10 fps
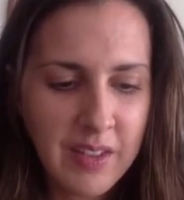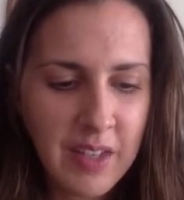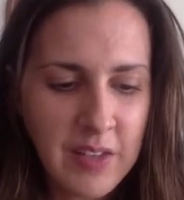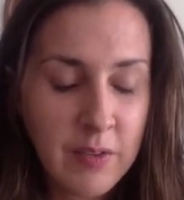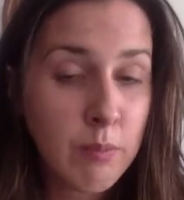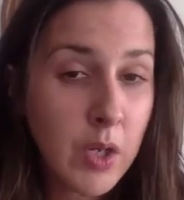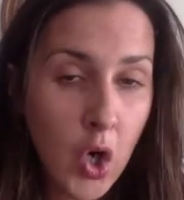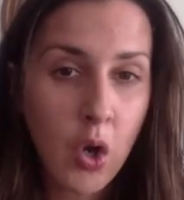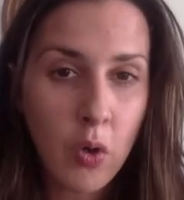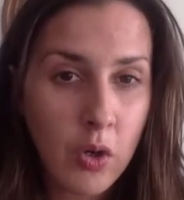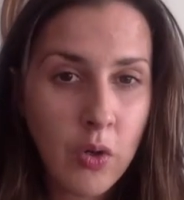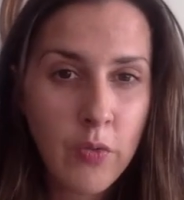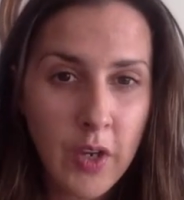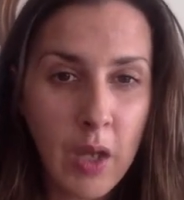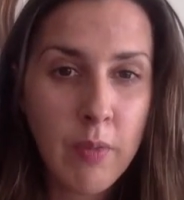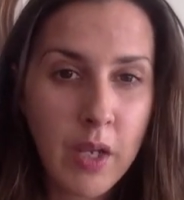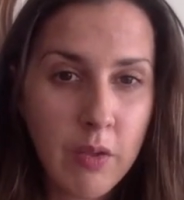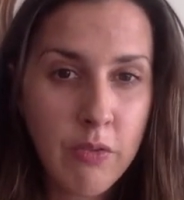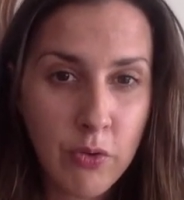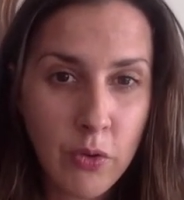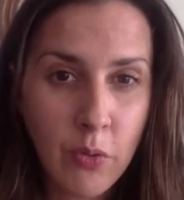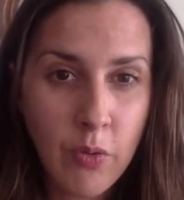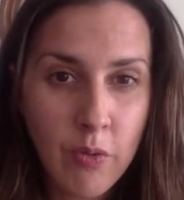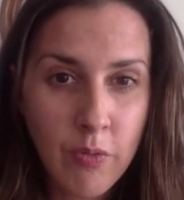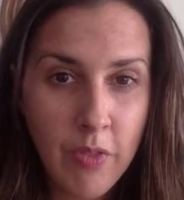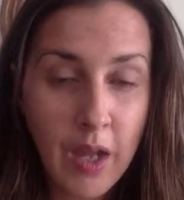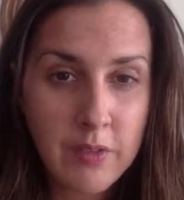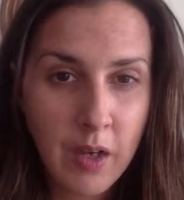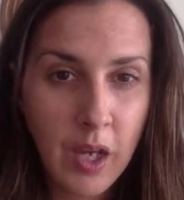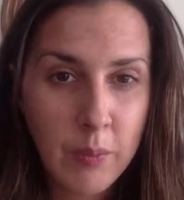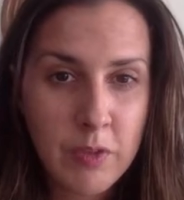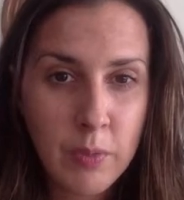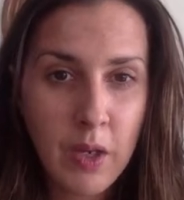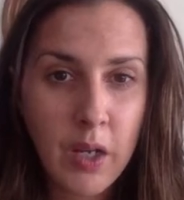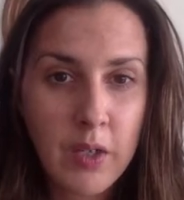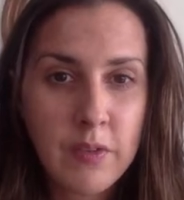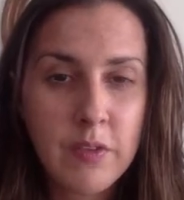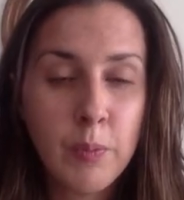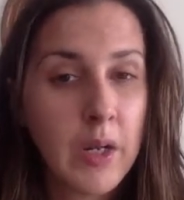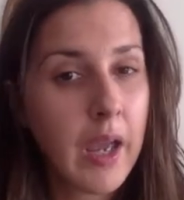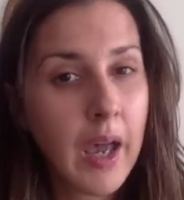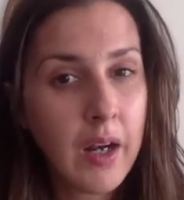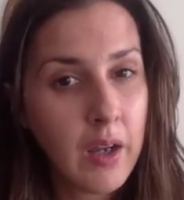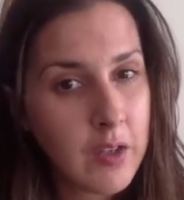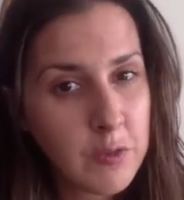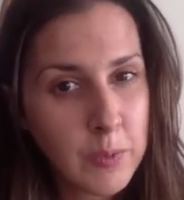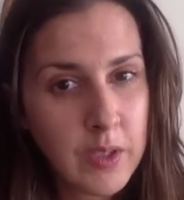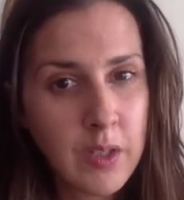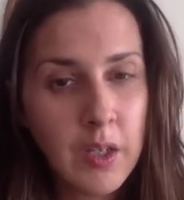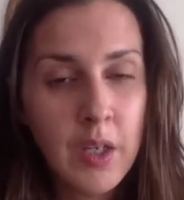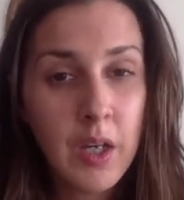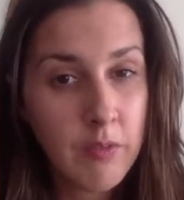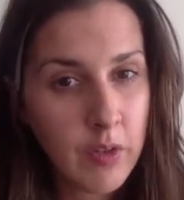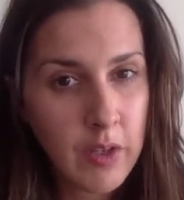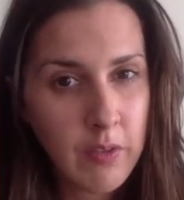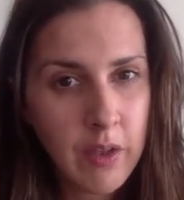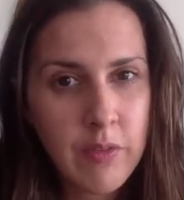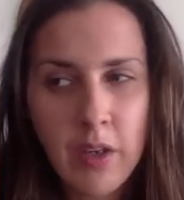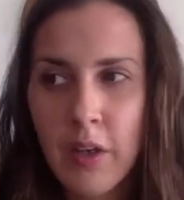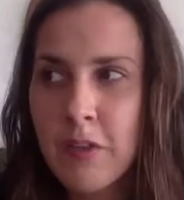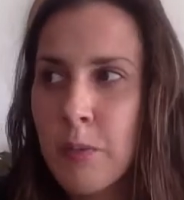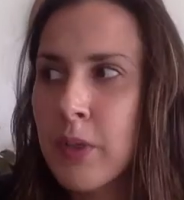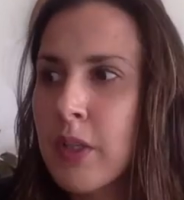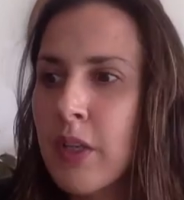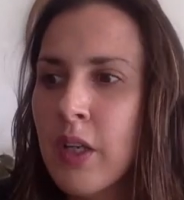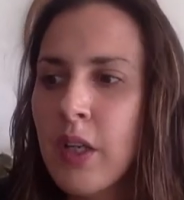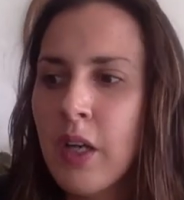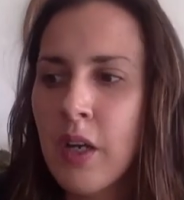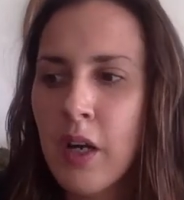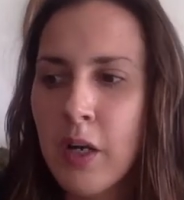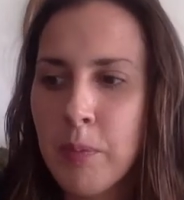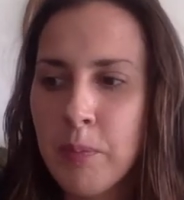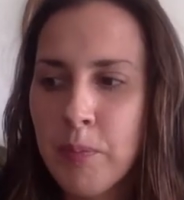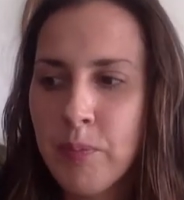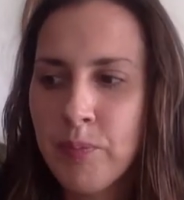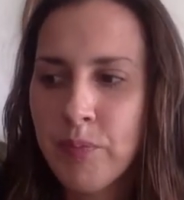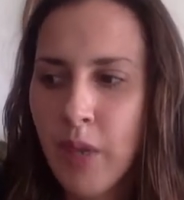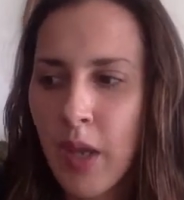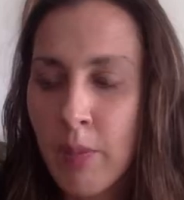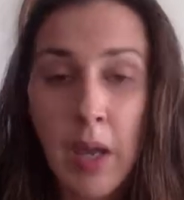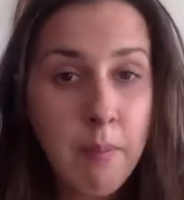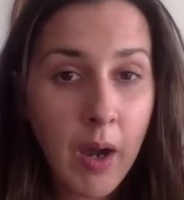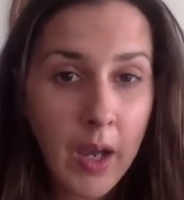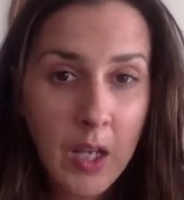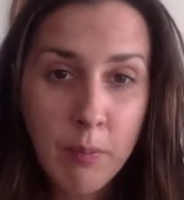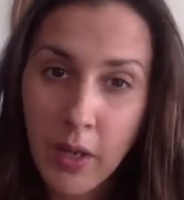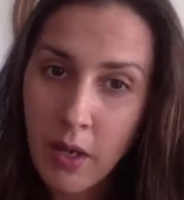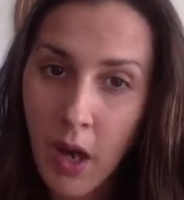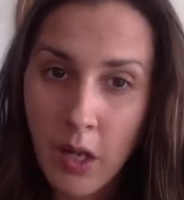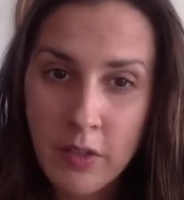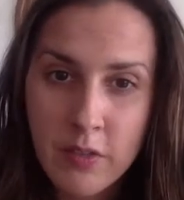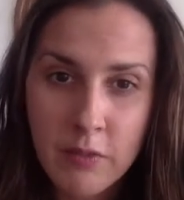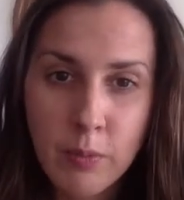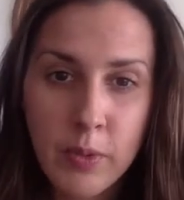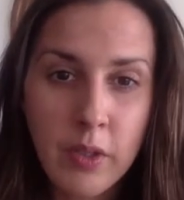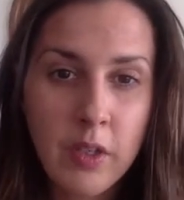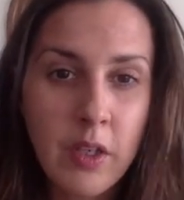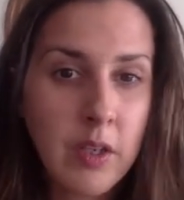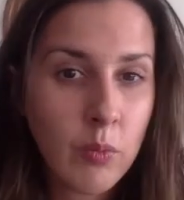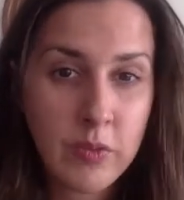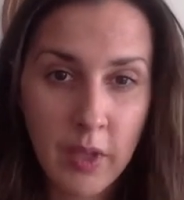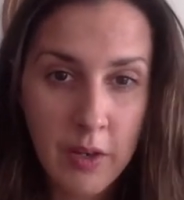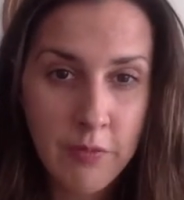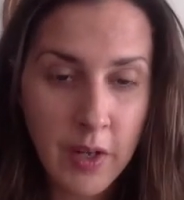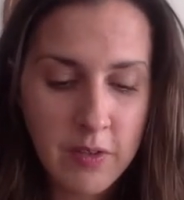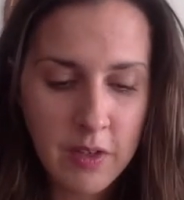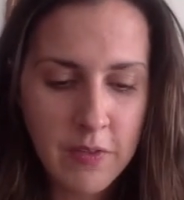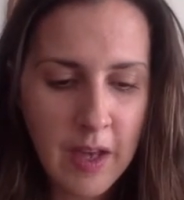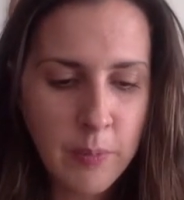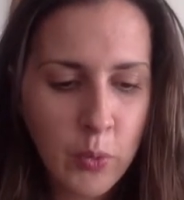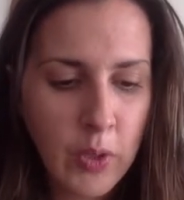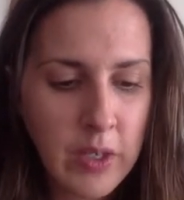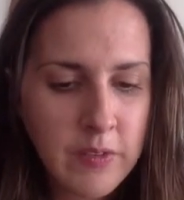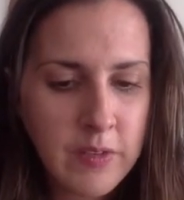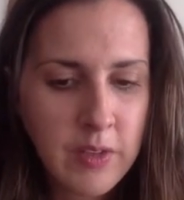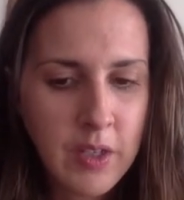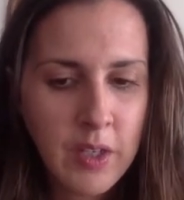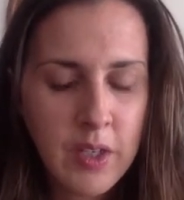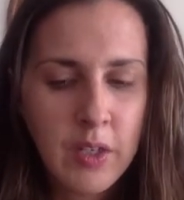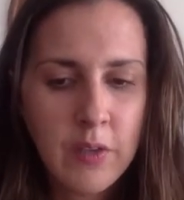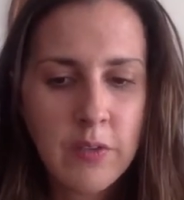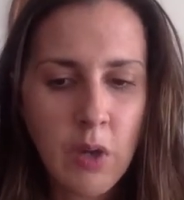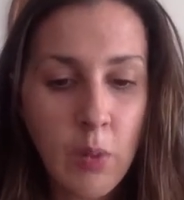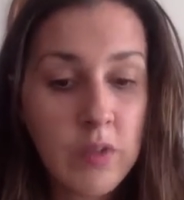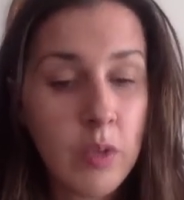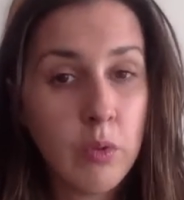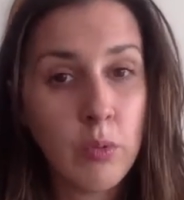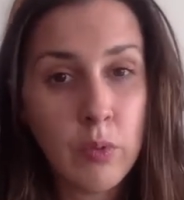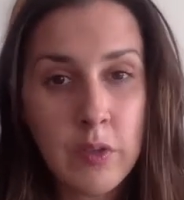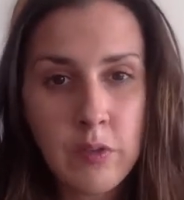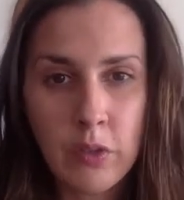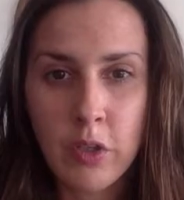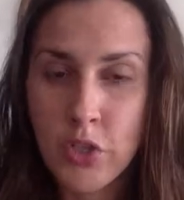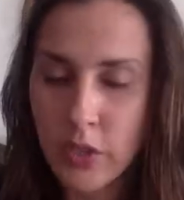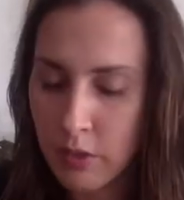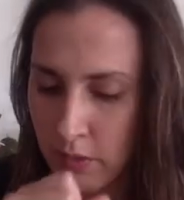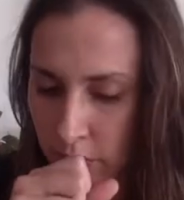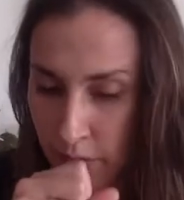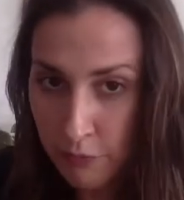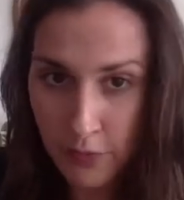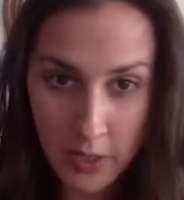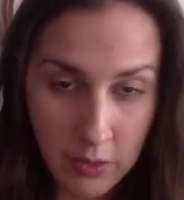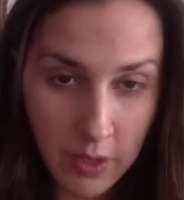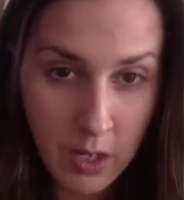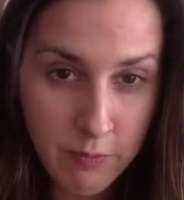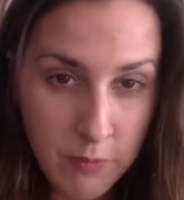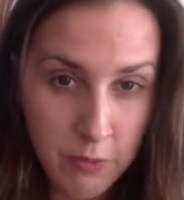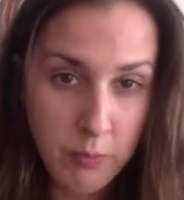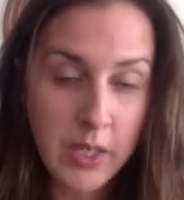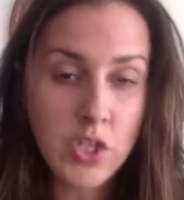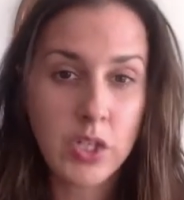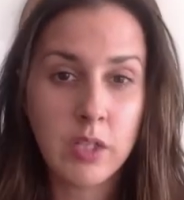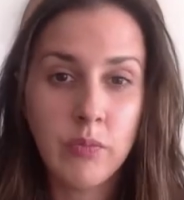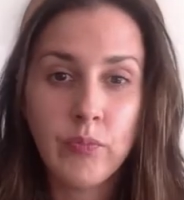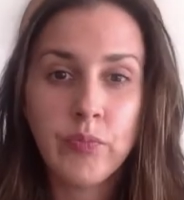It's a miracle that I made it through that time, to be honest. But I had a husband, a very loving husband, and my mind, my cognitive ability was not affected at that point. So I was able to research and find a lot of information,